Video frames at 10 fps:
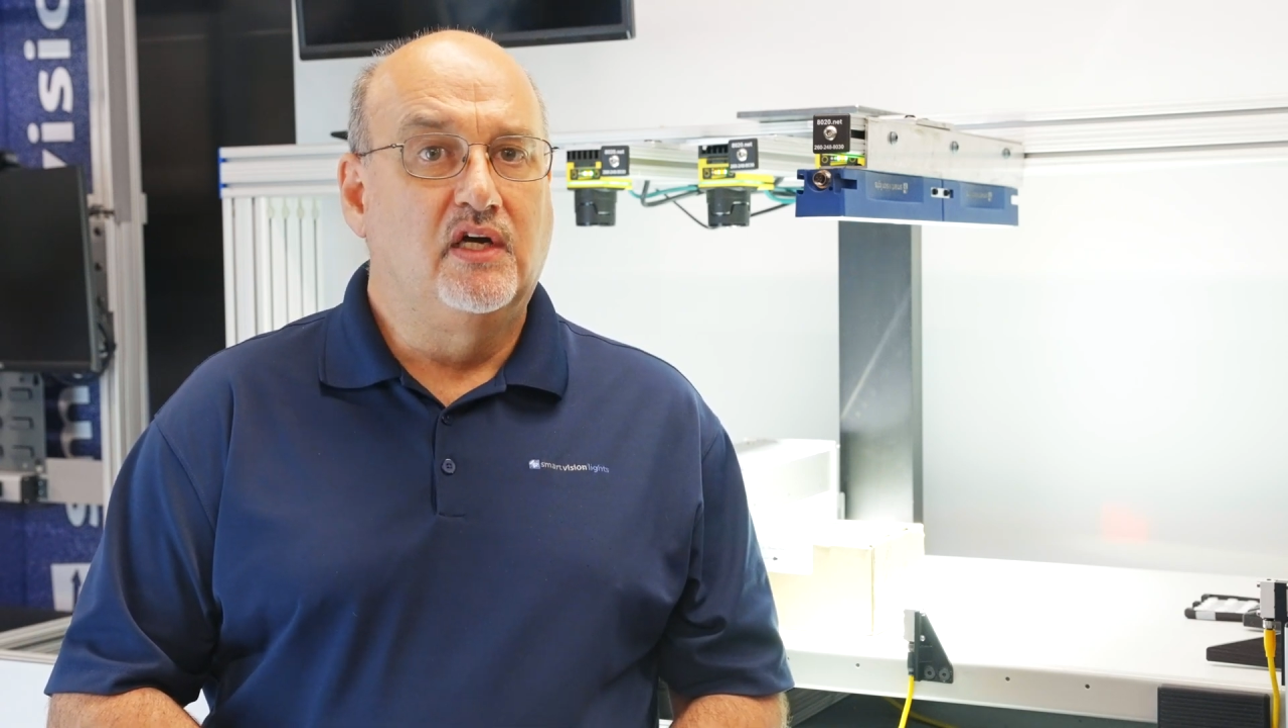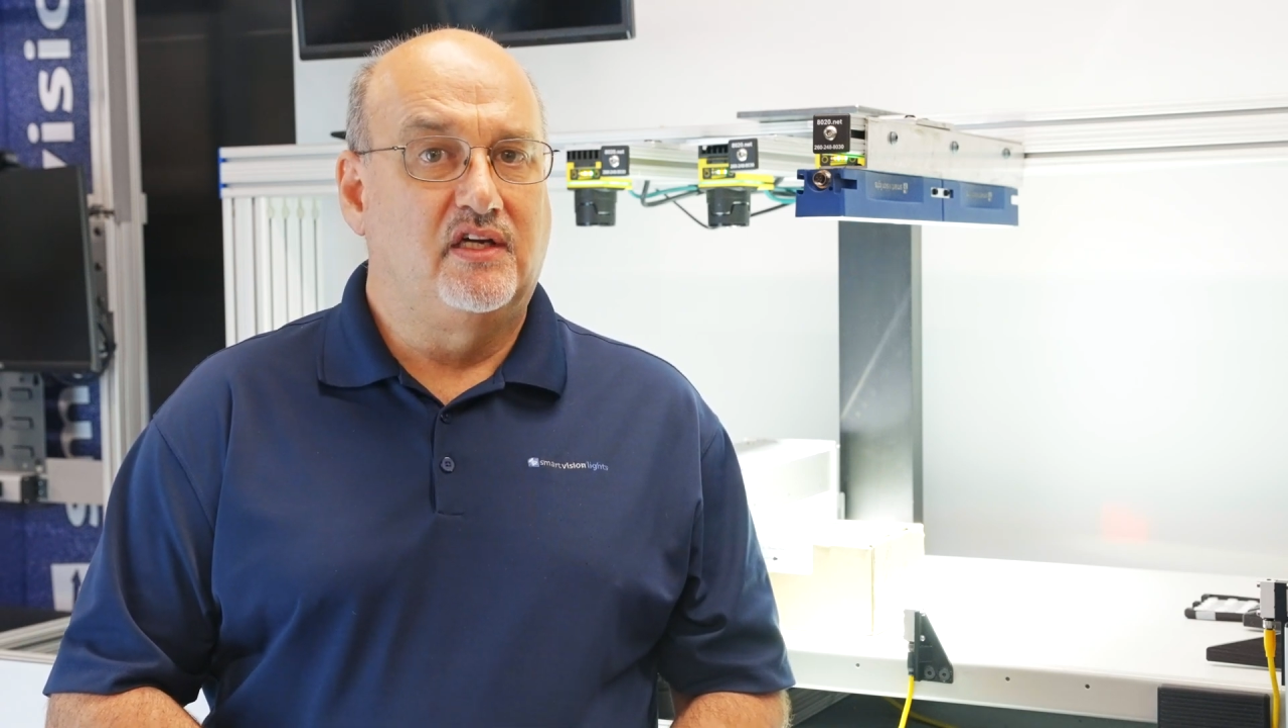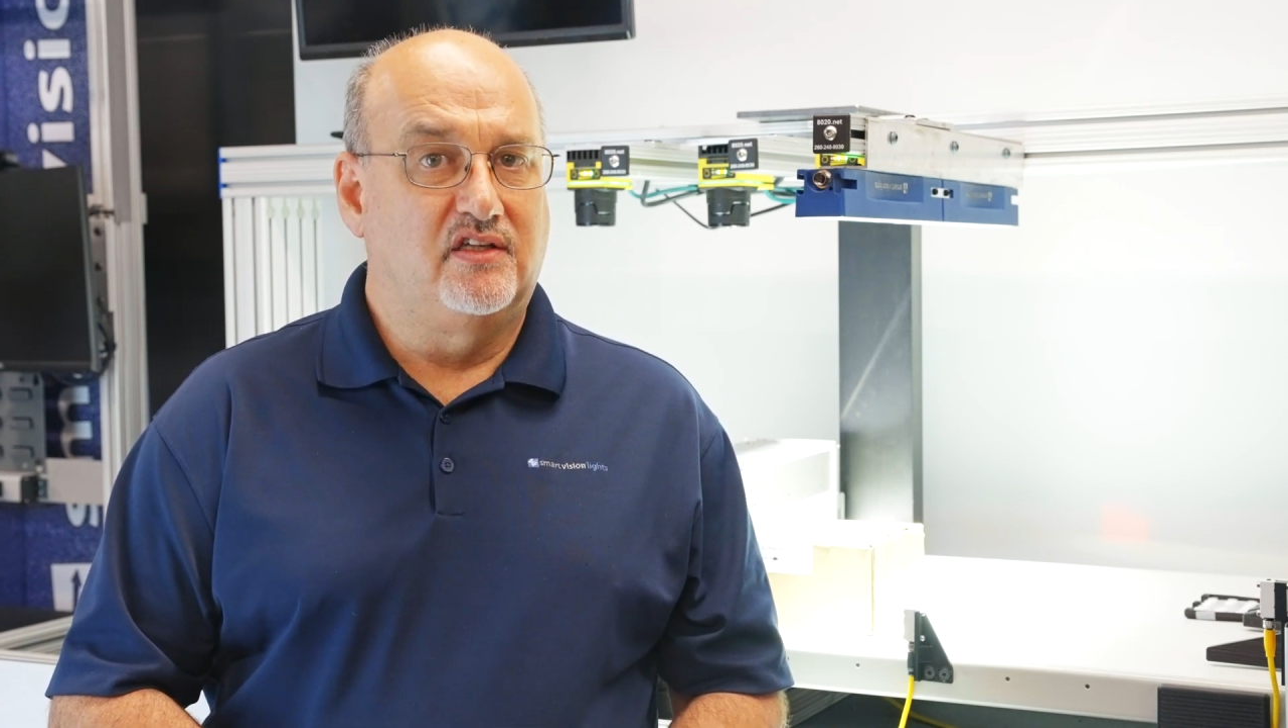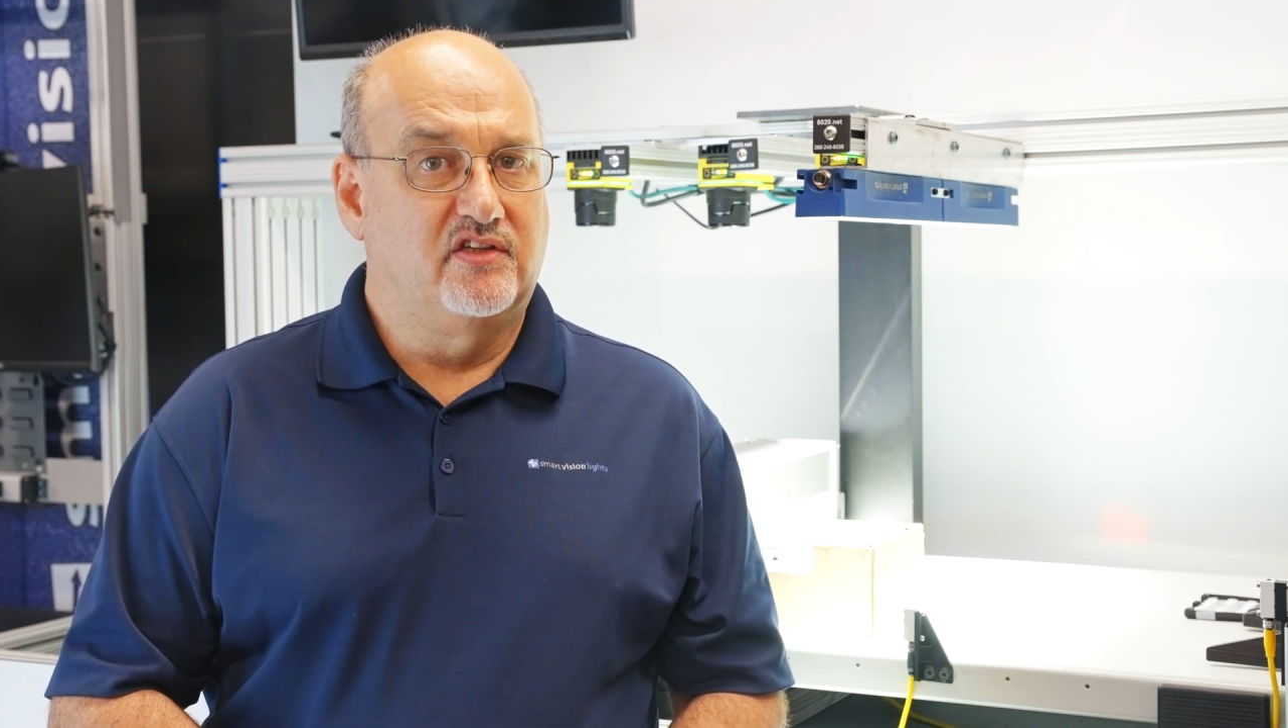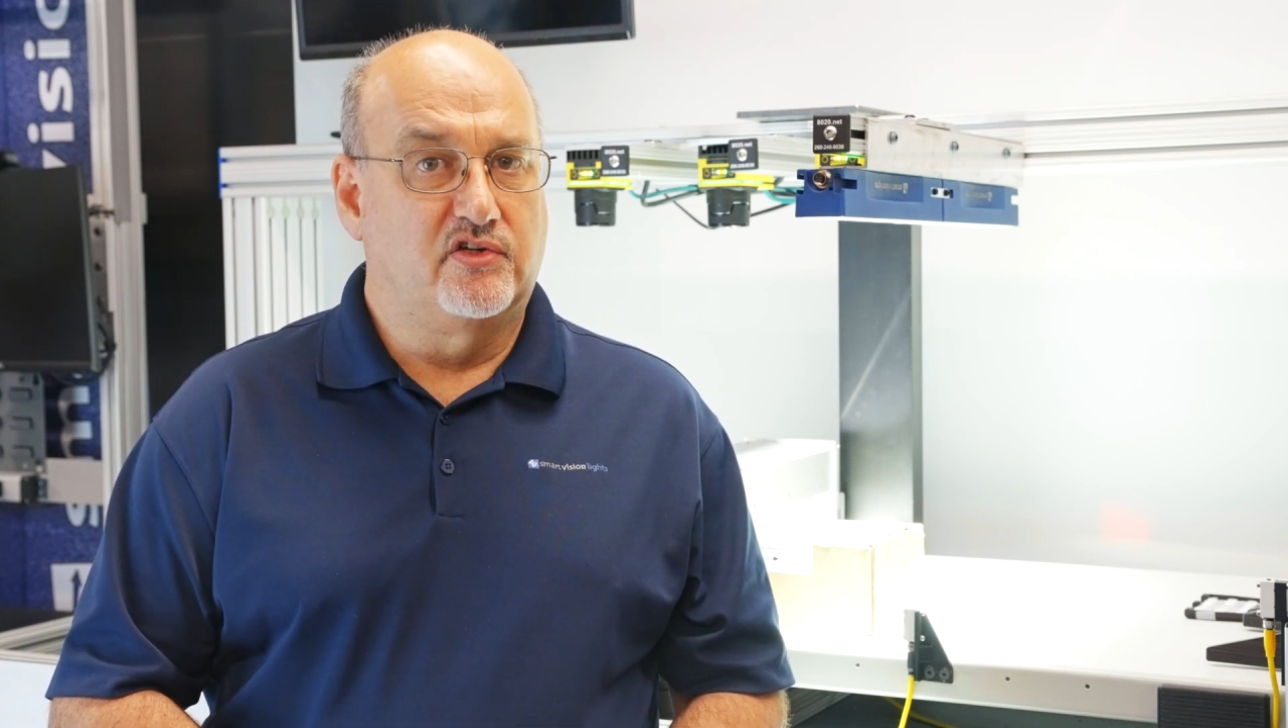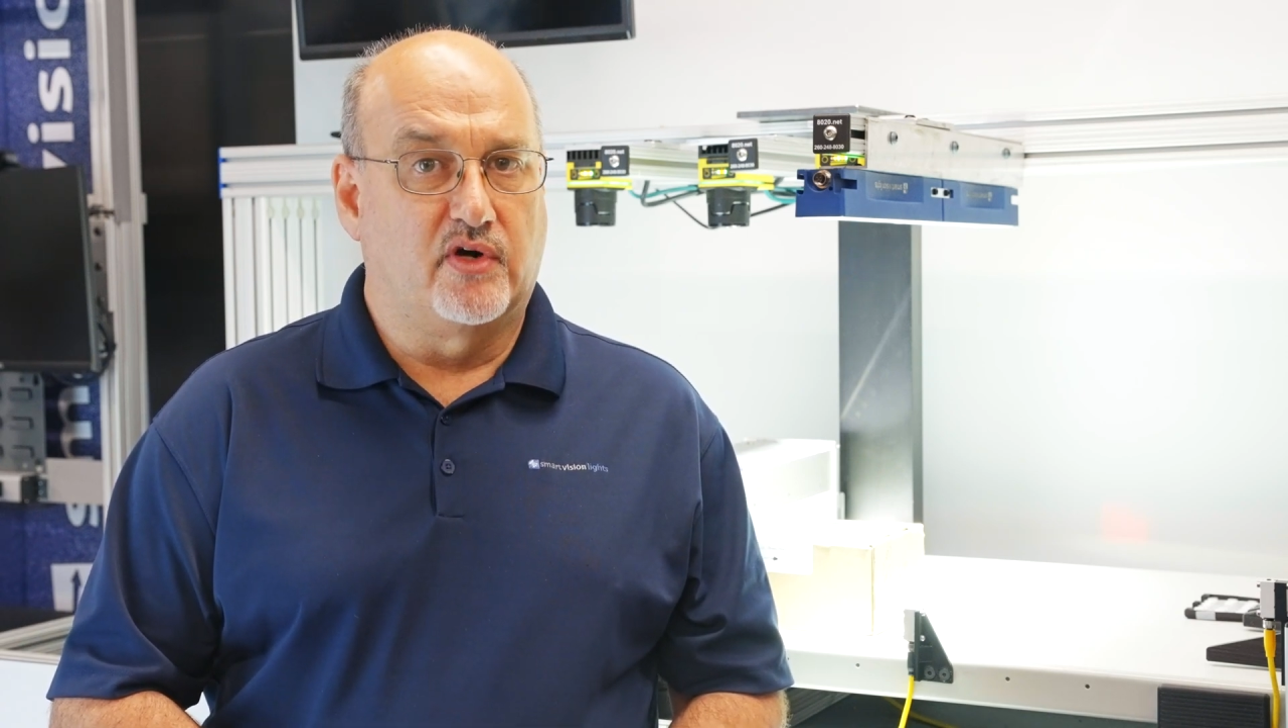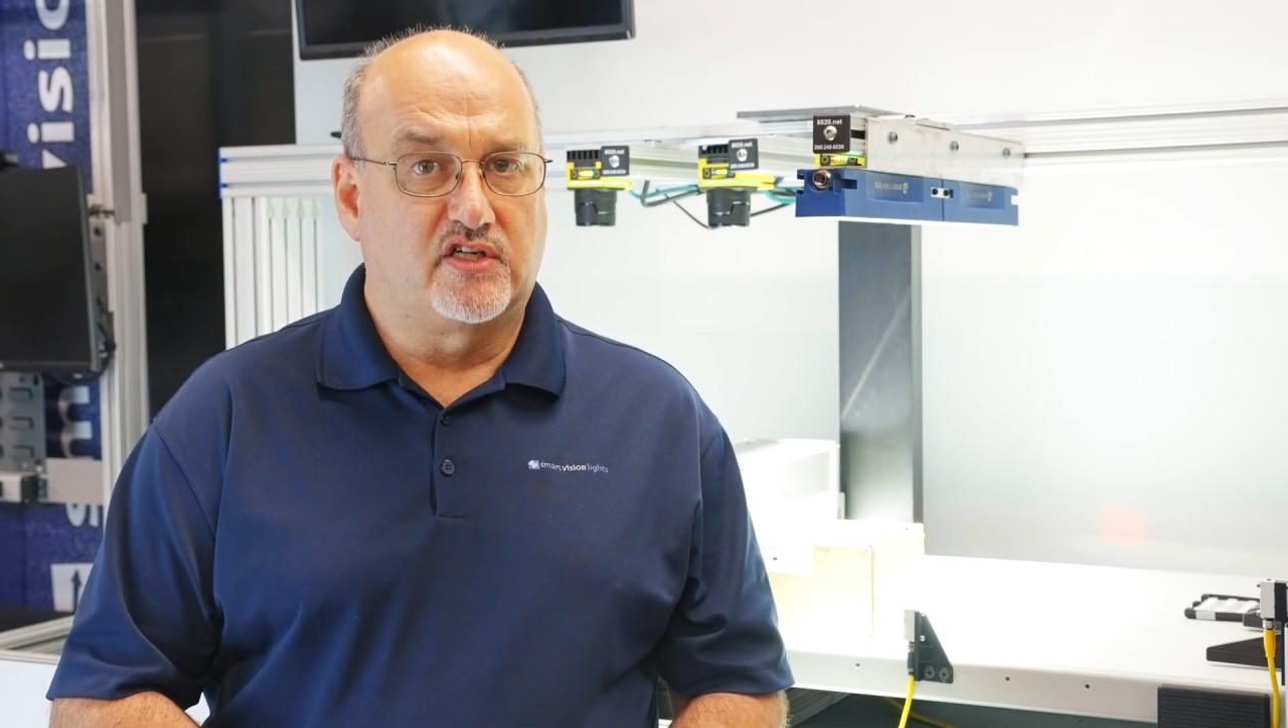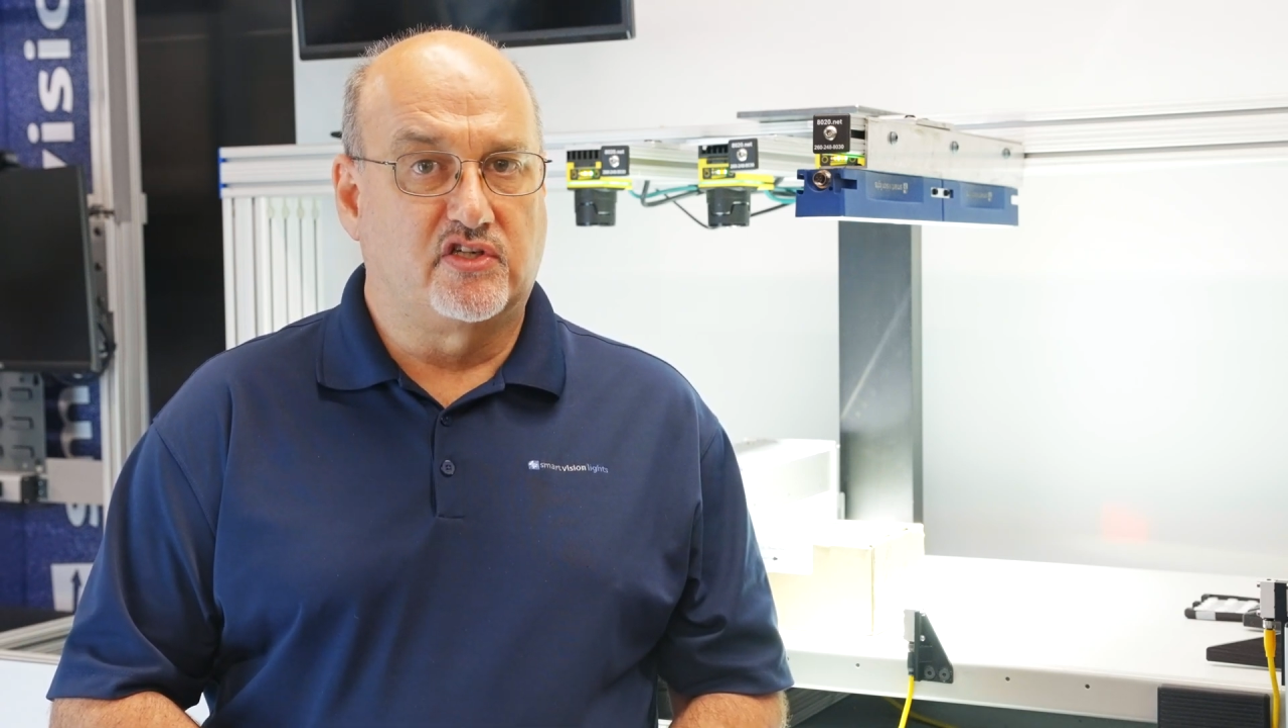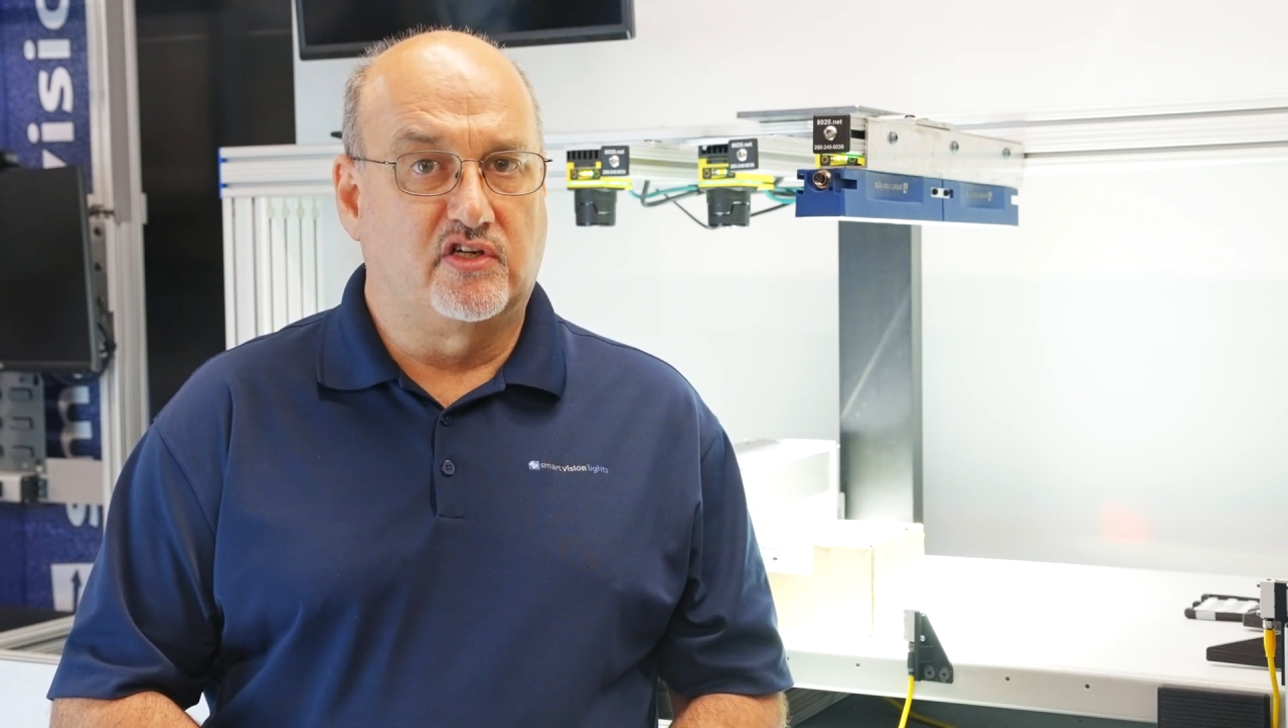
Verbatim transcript: in the direction